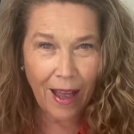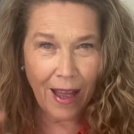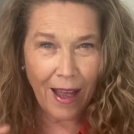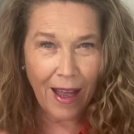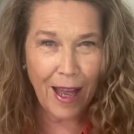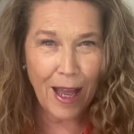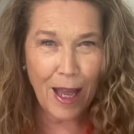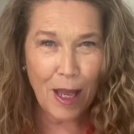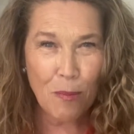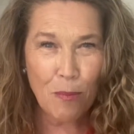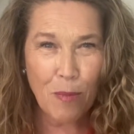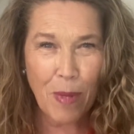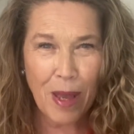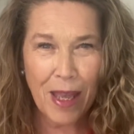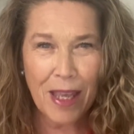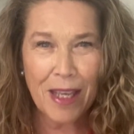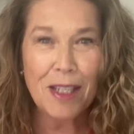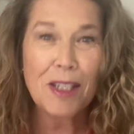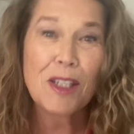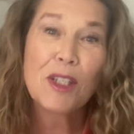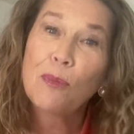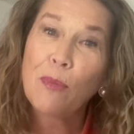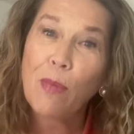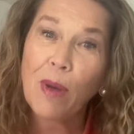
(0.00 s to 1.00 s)
Hi, my
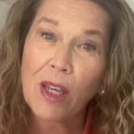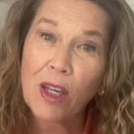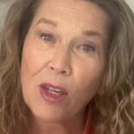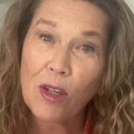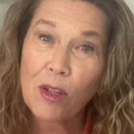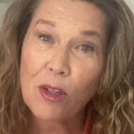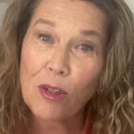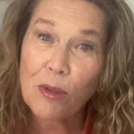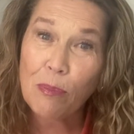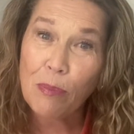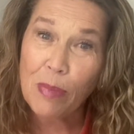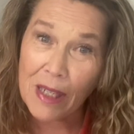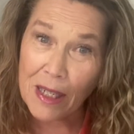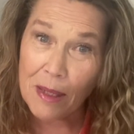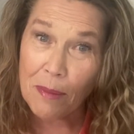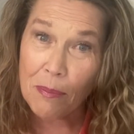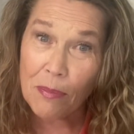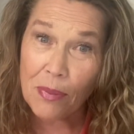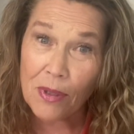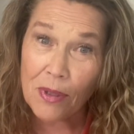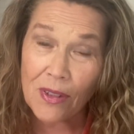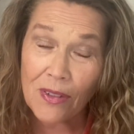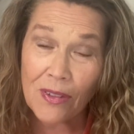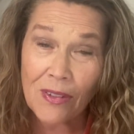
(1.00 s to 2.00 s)
inspired
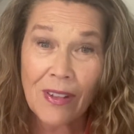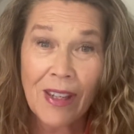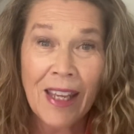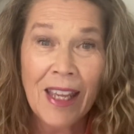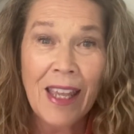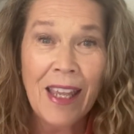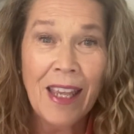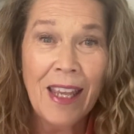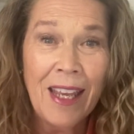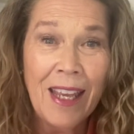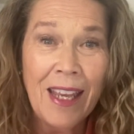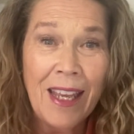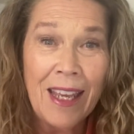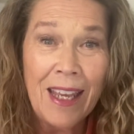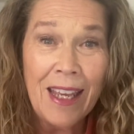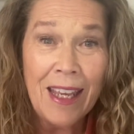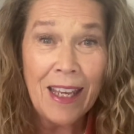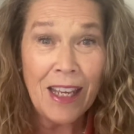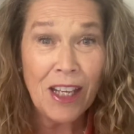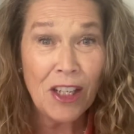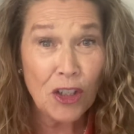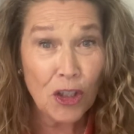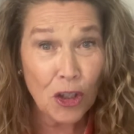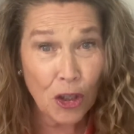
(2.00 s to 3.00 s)
peeps.
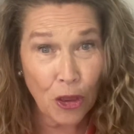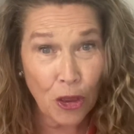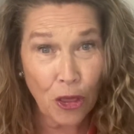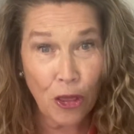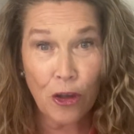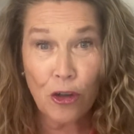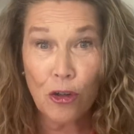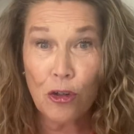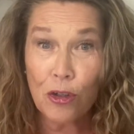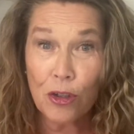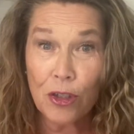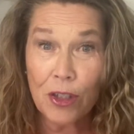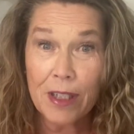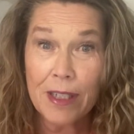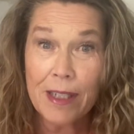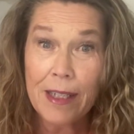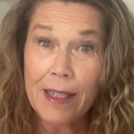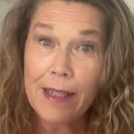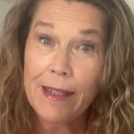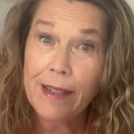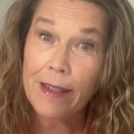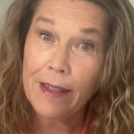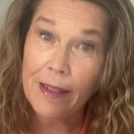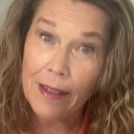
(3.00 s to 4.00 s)
It's
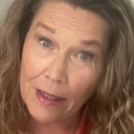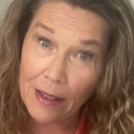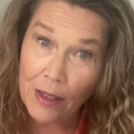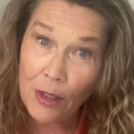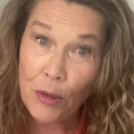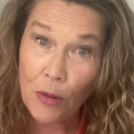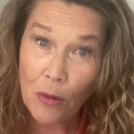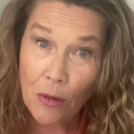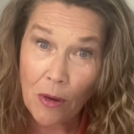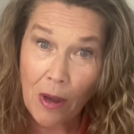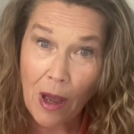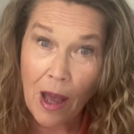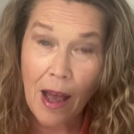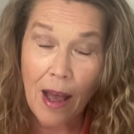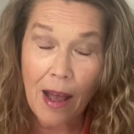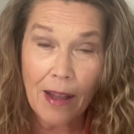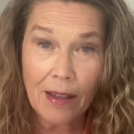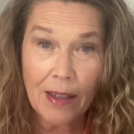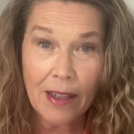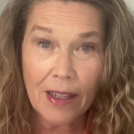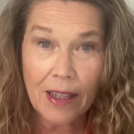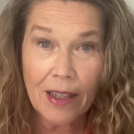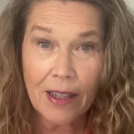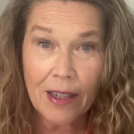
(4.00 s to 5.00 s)
Thursday in
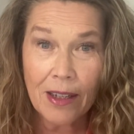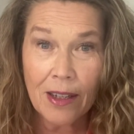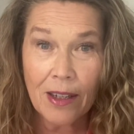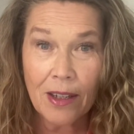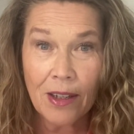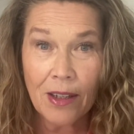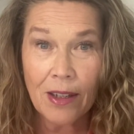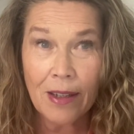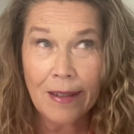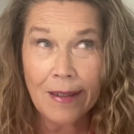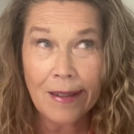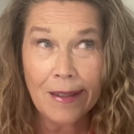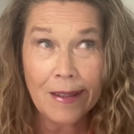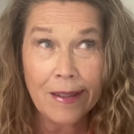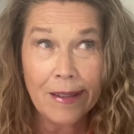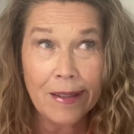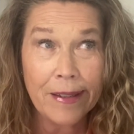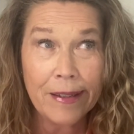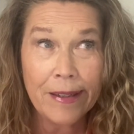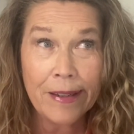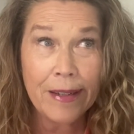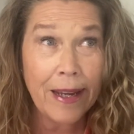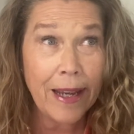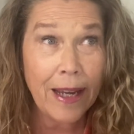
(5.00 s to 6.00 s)
Ocala,
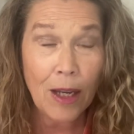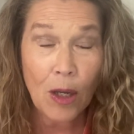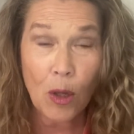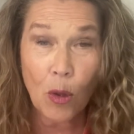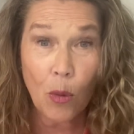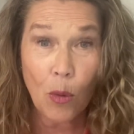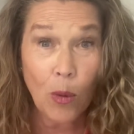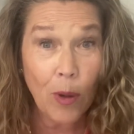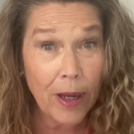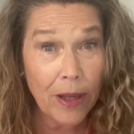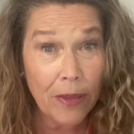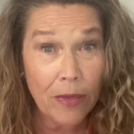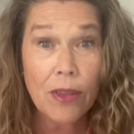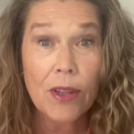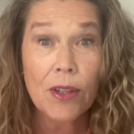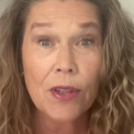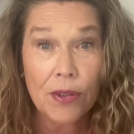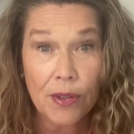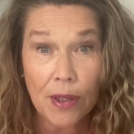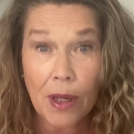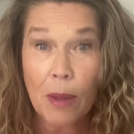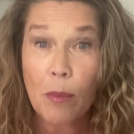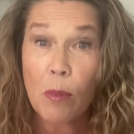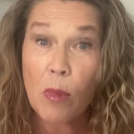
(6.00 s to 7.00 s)
in not quite the
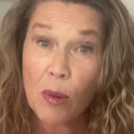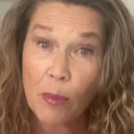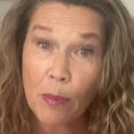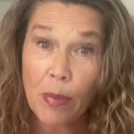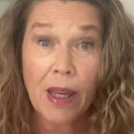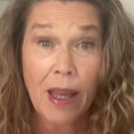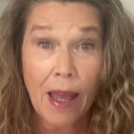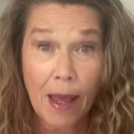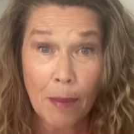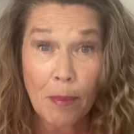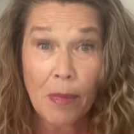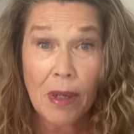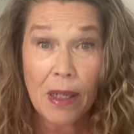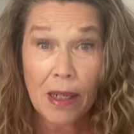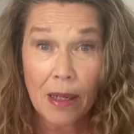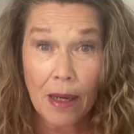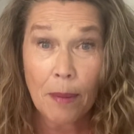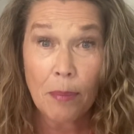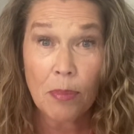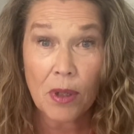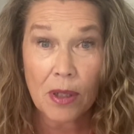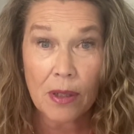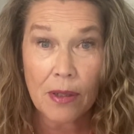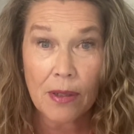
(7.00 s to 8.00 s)
summer, but coming
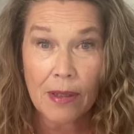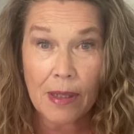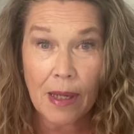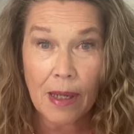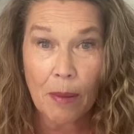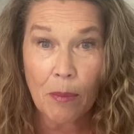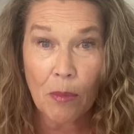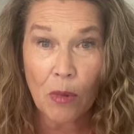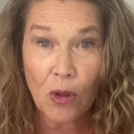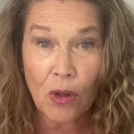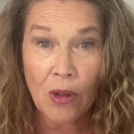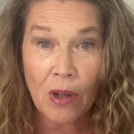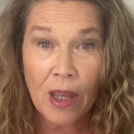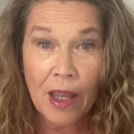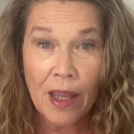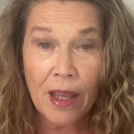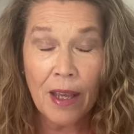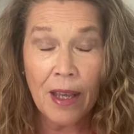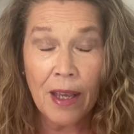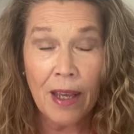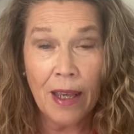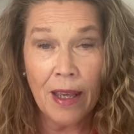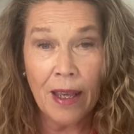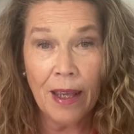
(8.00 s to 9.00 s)
up to summer,
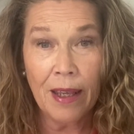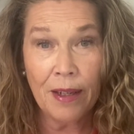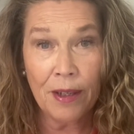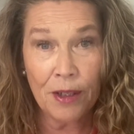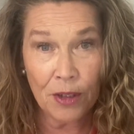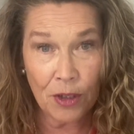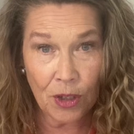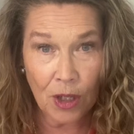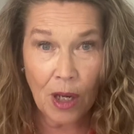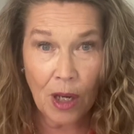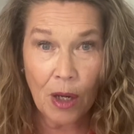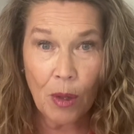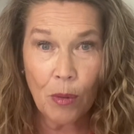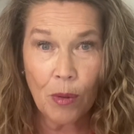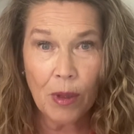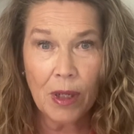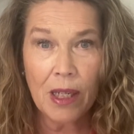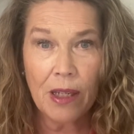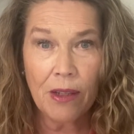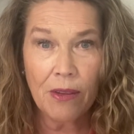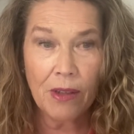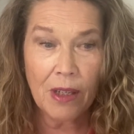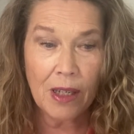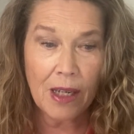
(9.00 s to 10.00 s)
and it's already
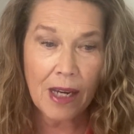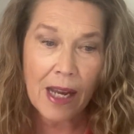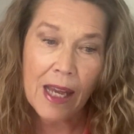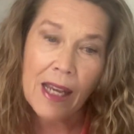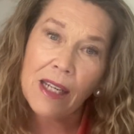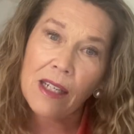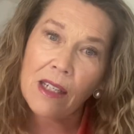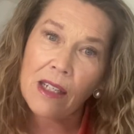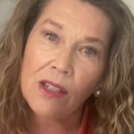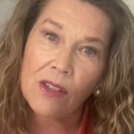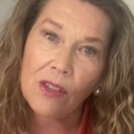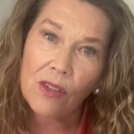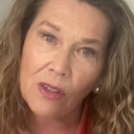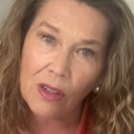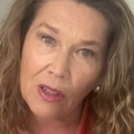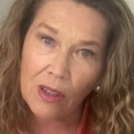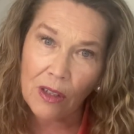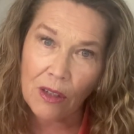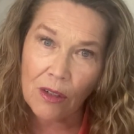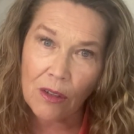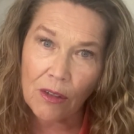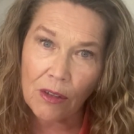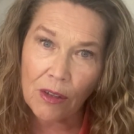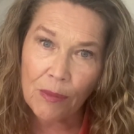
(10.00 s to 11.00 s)
in the 90s
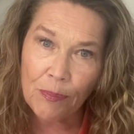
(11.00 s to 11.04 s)
here.